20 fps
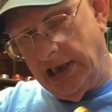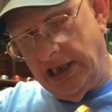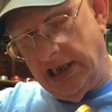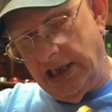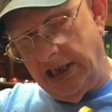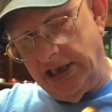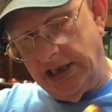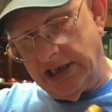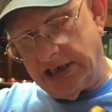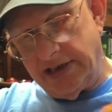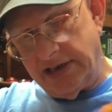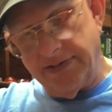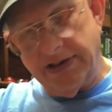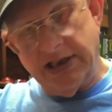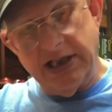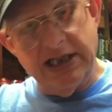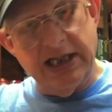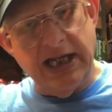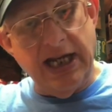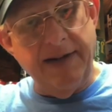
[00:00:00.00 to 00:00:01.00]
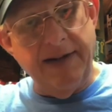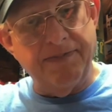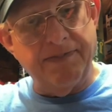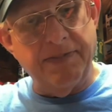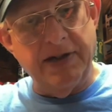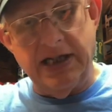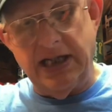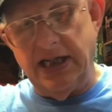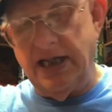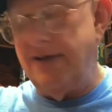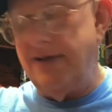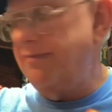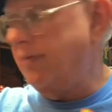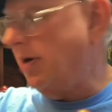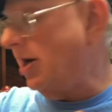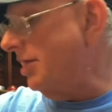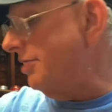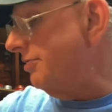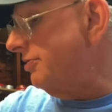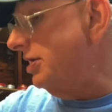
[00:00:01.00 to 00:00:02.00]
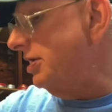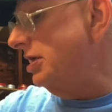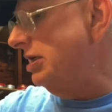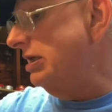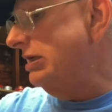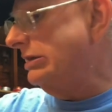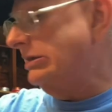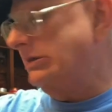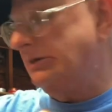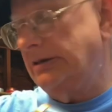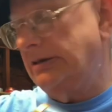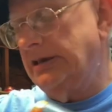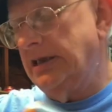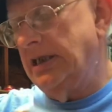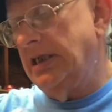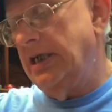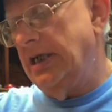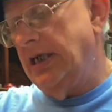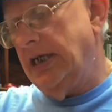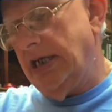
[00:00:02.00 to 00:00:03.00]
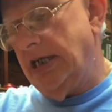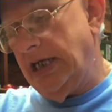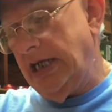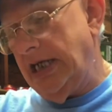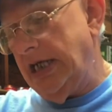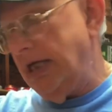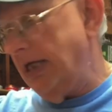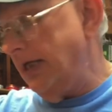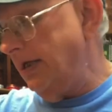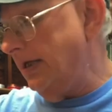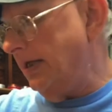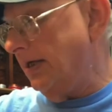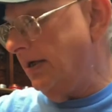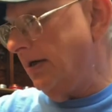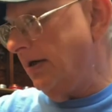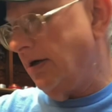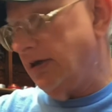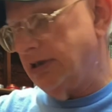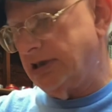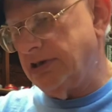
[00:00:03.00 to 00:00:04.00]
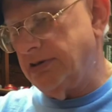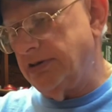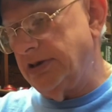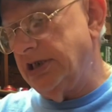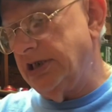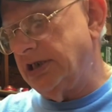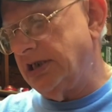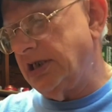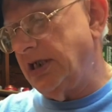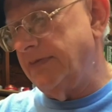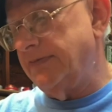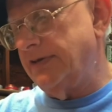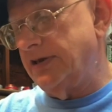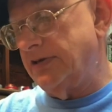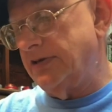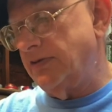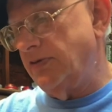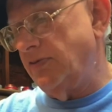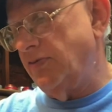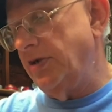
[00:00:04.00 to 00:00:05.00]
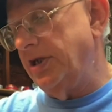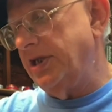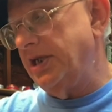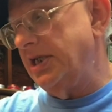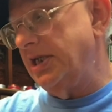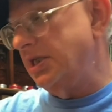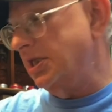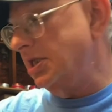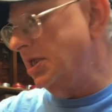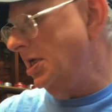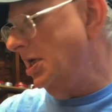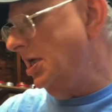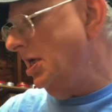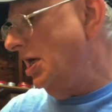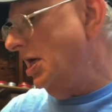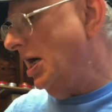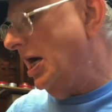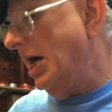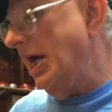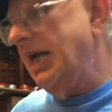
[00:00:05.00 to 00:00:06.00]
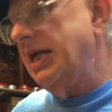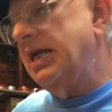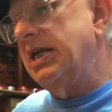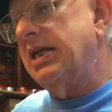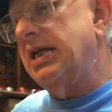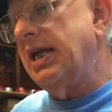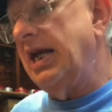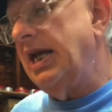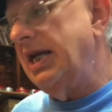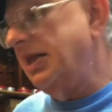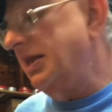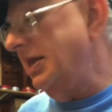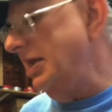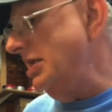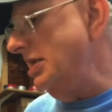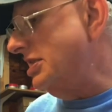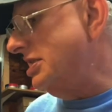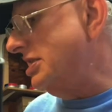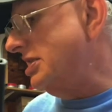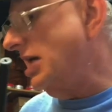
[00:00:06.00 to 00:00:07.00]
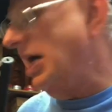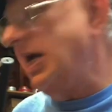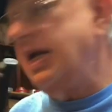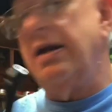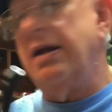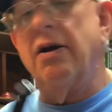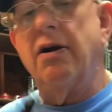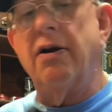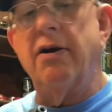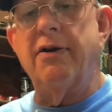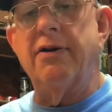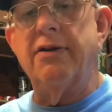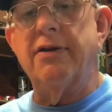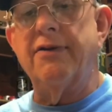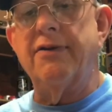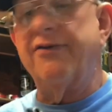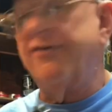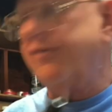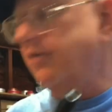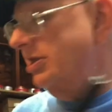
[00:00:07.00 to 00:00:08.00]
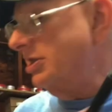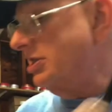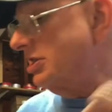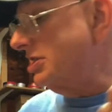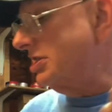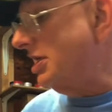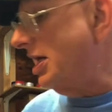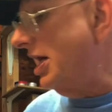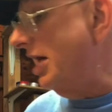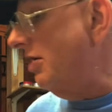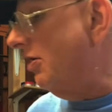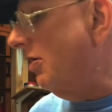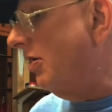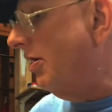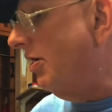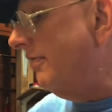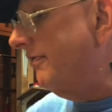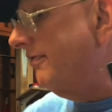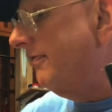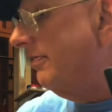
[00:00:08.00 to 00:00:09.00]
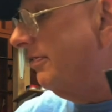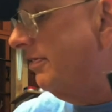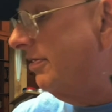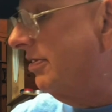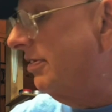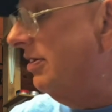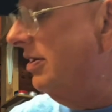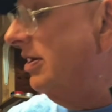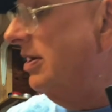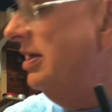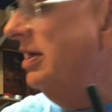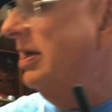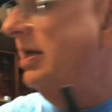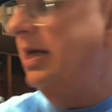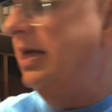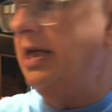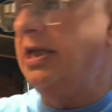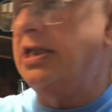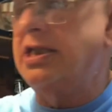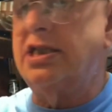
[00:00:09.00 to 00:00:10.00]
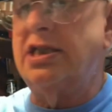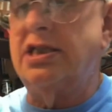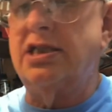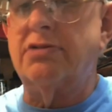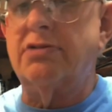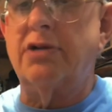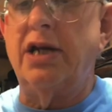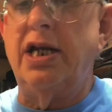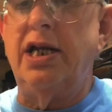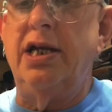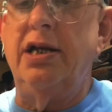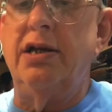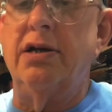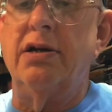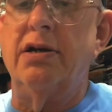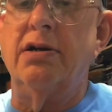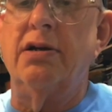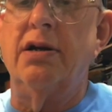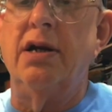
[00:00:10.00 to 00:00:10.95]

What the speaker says: You can see with the tape, it didn't bother it. And also this comes with it. I had to take the front sight off. It's this right here.